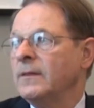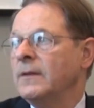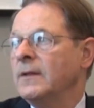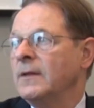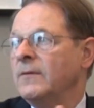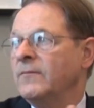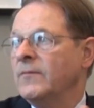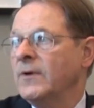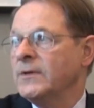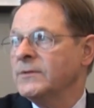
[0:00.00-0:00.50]

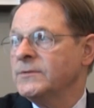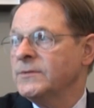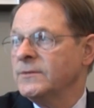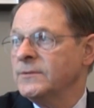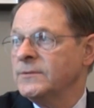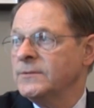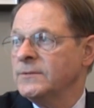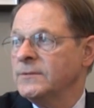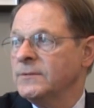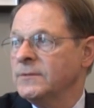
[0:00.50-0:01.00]
The
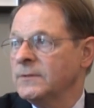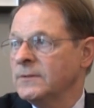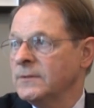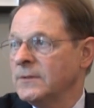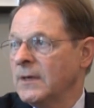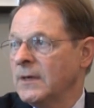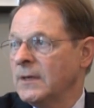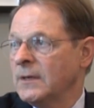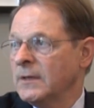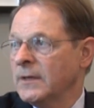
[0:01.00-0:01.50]
investors
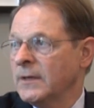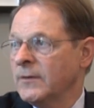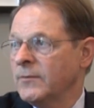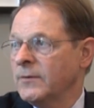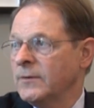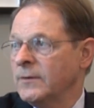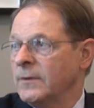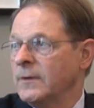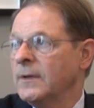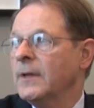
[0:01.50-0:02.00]
got
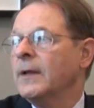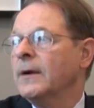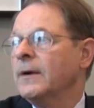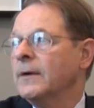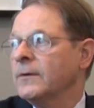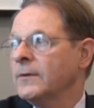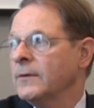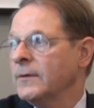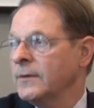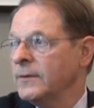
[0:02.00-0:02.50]
liquid and
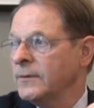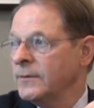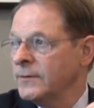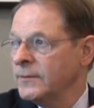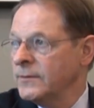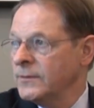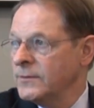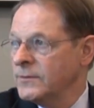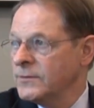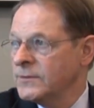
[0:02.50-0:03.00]
are going
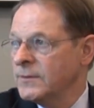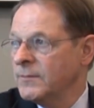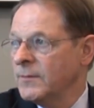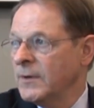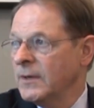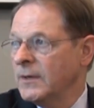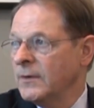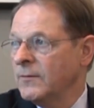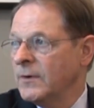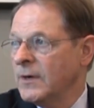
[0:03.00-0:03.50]
to use the
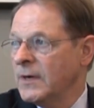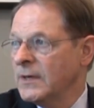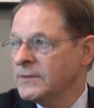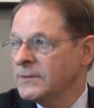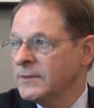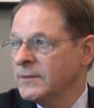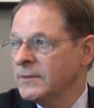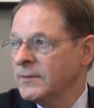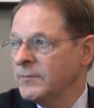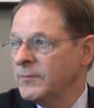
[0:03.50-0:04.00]
money
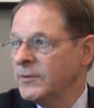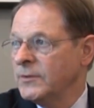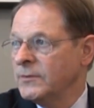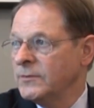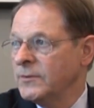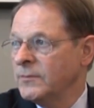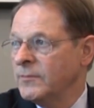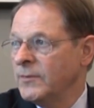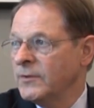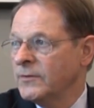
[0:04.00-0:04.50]
wisely to
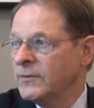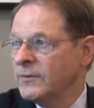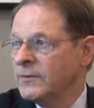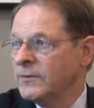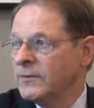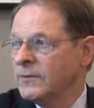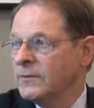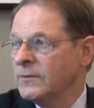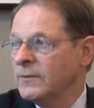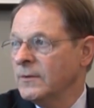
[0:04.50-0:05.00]
build new
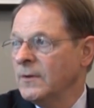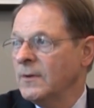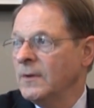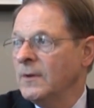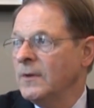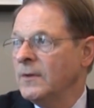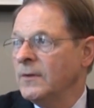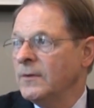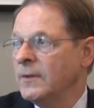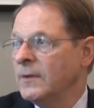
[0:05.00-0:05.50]
businesses.
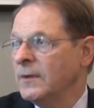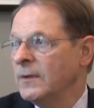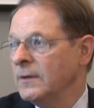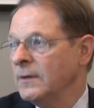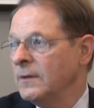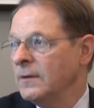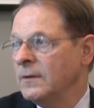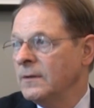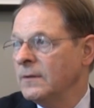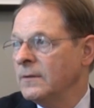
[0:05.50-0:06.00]

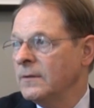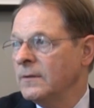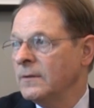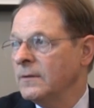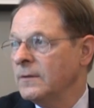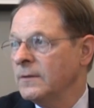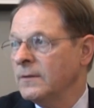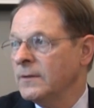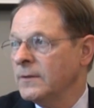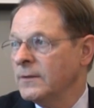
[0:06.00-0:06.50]
The
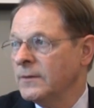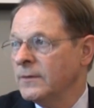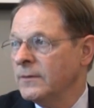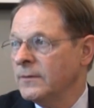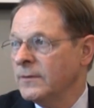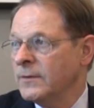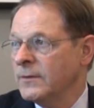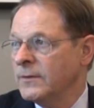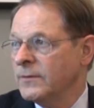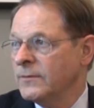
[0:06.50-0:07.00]

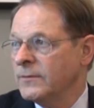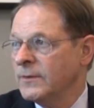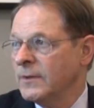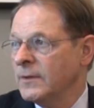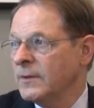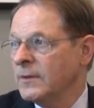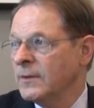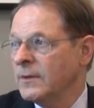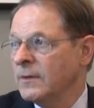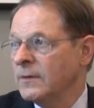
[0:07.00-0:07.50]

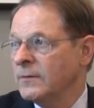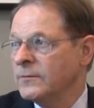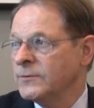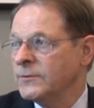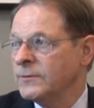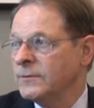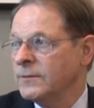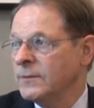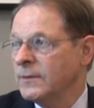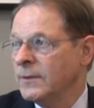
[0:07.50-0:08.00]

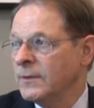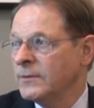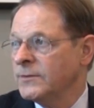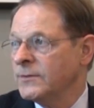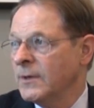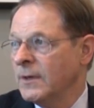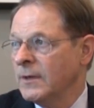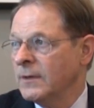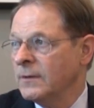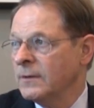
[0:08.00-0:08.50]
CEO,
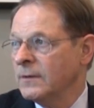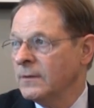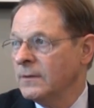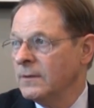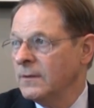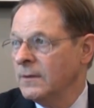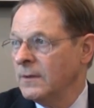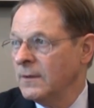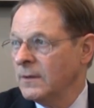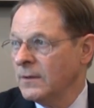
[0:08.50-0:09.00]
John
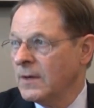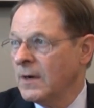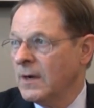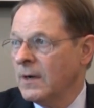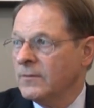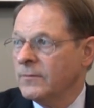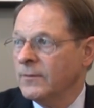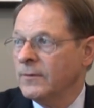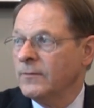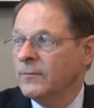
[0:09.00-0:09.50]

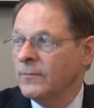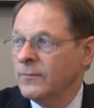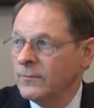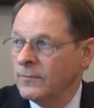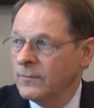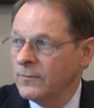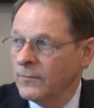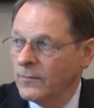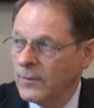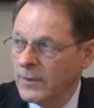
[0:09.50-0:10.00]
Cochran,
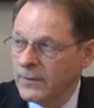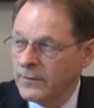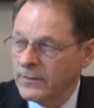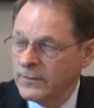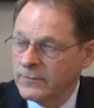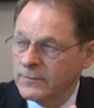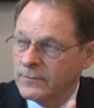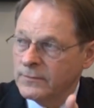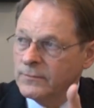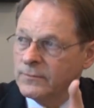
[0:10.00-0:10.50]
one of
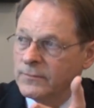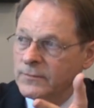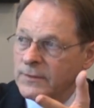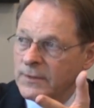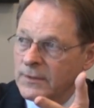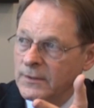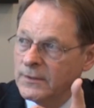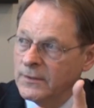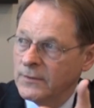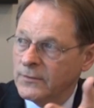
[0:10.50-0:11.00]
the
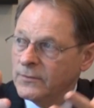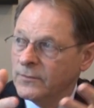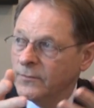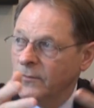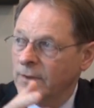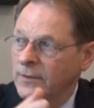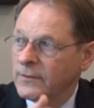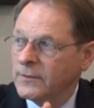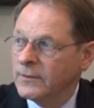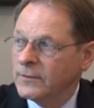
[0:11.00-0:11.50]
CEOs,
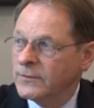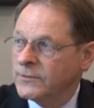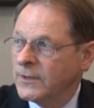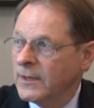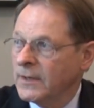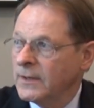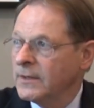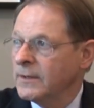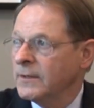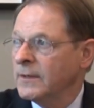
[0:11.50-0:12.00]
went to
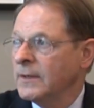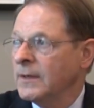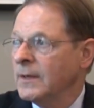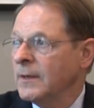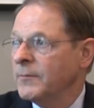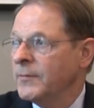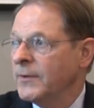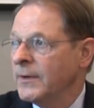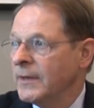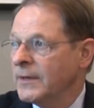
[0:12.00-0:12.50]
China to
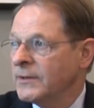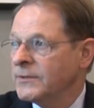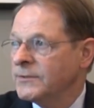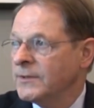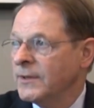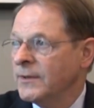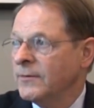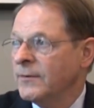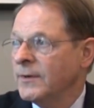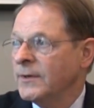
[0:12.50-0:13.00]
help the next
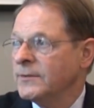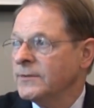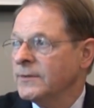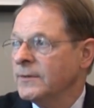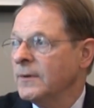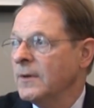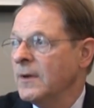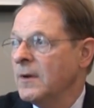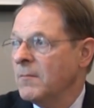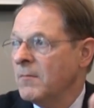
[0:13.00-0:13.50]

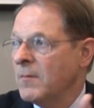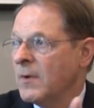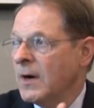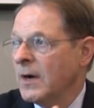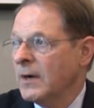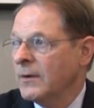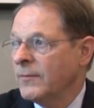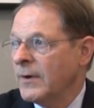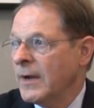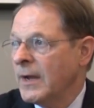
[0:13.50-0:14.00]
generation.
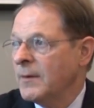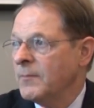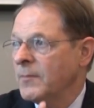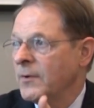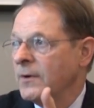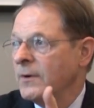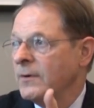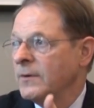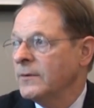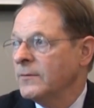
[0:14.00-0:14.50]
Mark
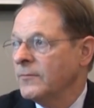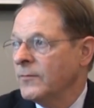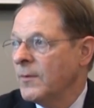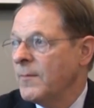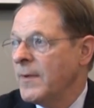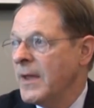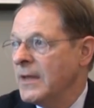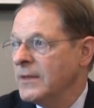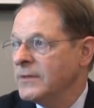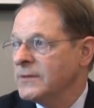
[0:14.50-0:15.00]
Radburn
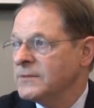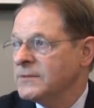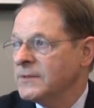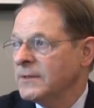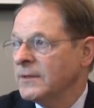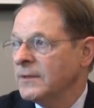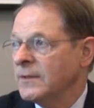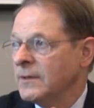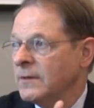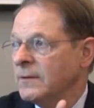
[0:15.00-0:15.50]
remained the
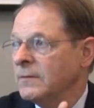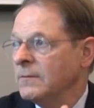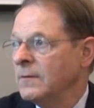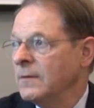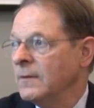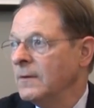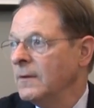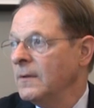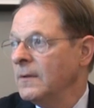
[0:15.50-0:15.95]
CEO.